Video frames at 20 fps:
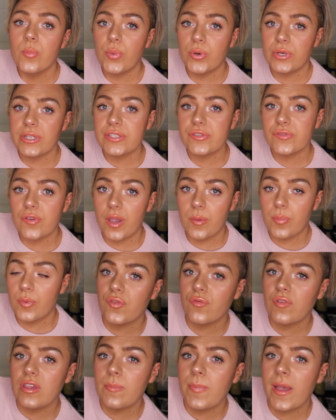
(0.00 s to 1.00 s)
body scrub,
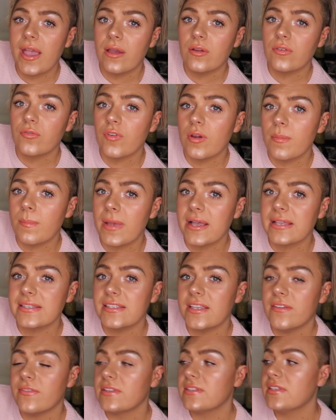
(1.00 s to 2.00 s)
£3 for a
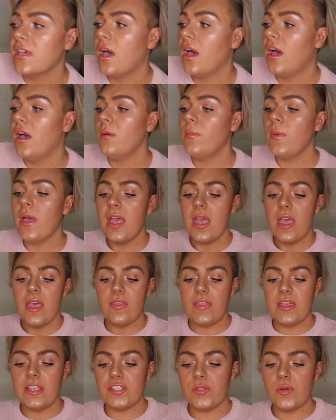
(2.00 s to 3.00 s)
massive tub.
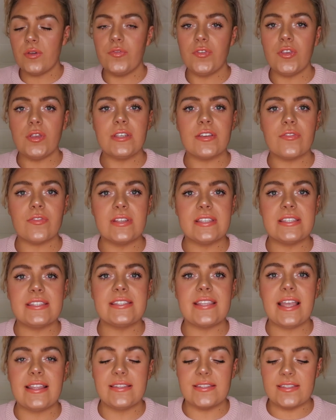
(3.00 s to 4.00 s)
They do a few different
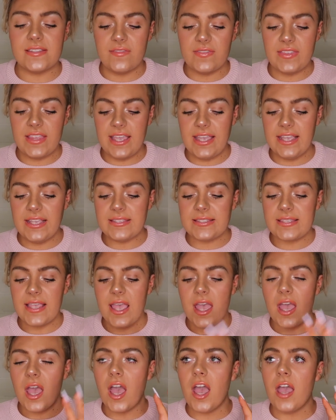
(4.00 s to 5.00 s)
scents of these.
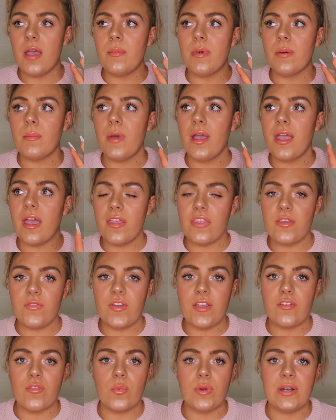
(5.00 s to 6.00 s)
My other
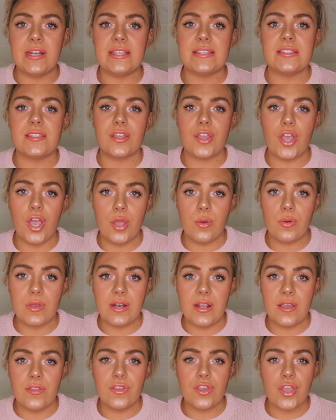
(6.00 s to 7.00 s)
favorite one is the
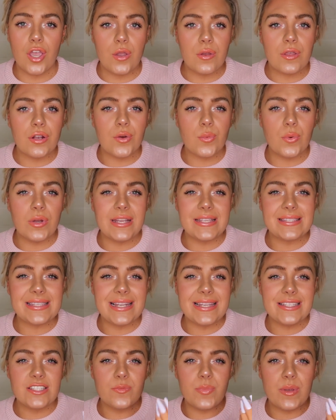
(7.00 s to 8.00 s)
coconut. The coconut one is a
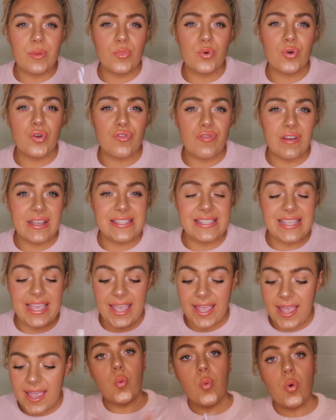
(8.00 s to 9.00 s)
little bit more
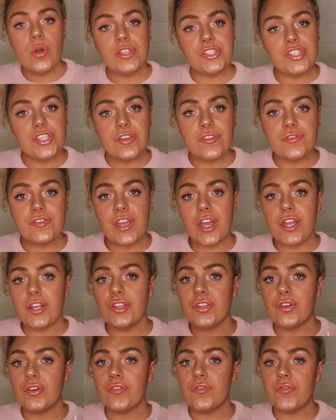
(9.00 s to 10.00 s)
gritty. Once you've
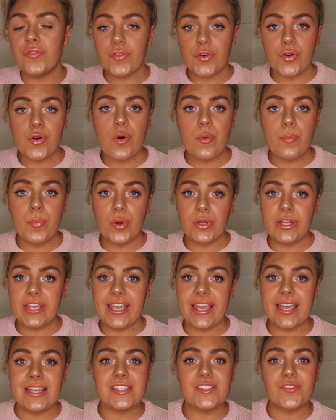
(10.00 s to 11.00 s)
done your full
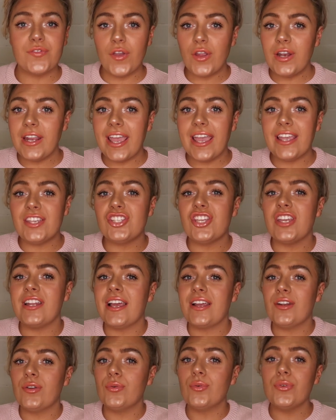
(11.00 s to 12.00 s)
body exfoliation
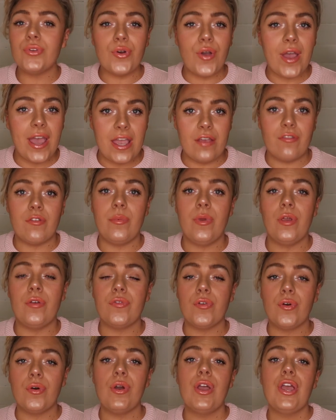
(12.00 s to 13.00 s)
and all your hair
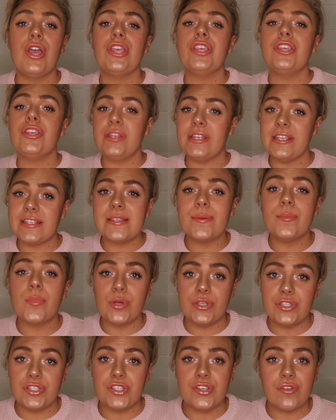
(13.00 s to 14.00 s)
removal, you need to
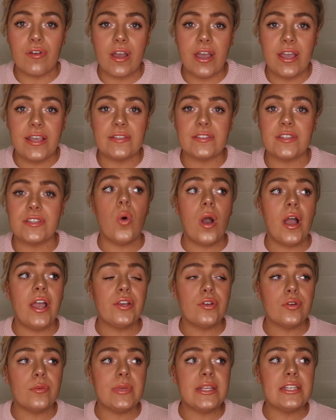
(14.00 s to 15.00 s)
moisturize. What I
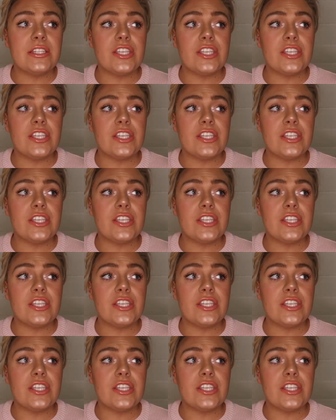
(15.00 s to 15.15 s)
normally